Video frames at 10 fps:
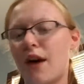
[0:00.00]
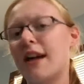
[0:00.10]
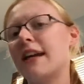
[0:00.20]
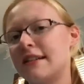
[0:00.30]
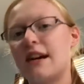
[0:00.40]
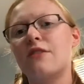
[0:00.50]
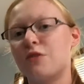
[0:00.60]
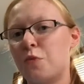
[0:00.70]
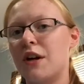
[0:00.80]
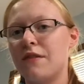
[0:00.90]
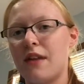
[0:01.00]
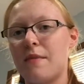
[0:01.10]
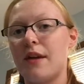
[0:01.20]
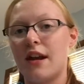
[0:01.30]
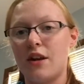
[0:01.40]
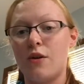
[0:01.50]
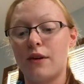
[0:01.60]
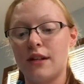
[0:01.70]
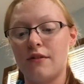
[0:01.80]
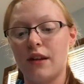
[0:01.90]
Writing it down is one of them, and I know
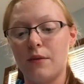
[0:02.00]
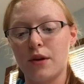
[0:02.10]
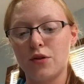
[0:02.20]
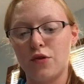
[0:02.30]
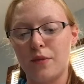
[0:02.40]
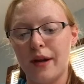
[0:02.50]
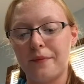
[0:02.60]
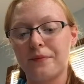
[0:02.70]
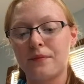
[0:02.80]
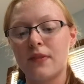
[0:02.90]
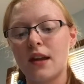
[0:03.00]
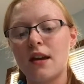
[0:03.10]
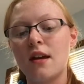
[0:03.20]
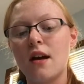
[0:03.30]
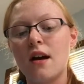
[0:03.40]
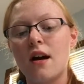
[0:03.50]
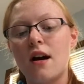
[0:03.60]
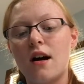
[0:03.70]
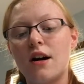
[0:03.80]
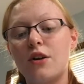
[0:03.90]
it definitely works for me.
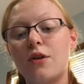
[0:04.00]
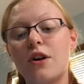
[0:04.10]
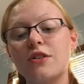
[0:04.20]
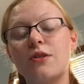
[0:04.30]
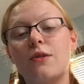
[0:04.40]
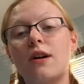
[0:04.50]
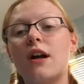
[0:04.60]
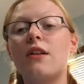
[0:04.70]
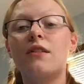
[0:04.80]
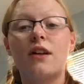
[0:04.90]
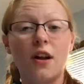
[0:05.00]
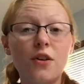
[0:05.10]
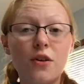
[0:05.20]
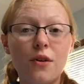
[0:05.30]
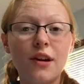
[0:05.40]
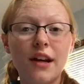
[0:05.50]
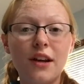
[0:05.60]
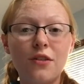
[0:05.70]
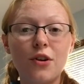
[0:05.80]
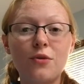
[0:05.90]
You can also color coordinate
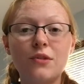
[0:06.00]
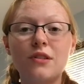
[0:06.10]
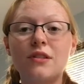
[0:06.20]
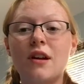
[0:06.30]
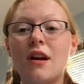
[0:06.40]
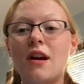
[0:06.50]
your notes.